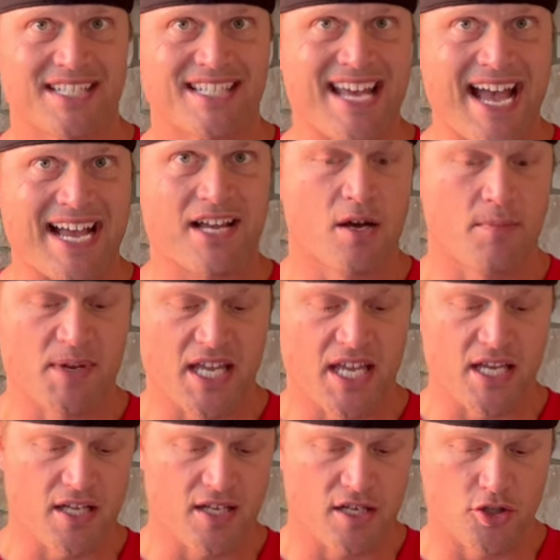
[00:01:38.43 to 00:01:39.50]
attack coming
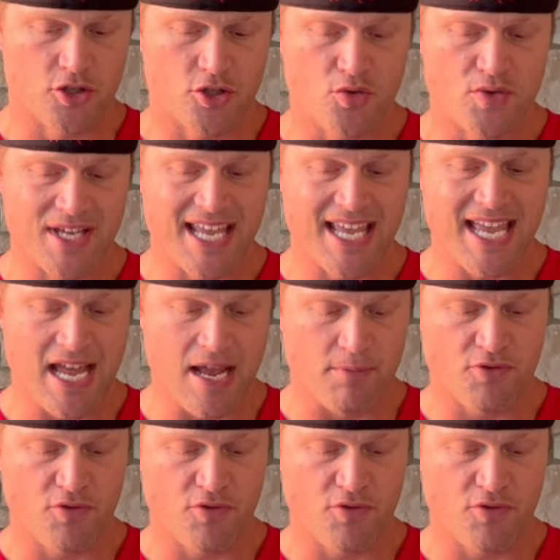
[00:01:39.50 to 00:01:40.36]
into the game.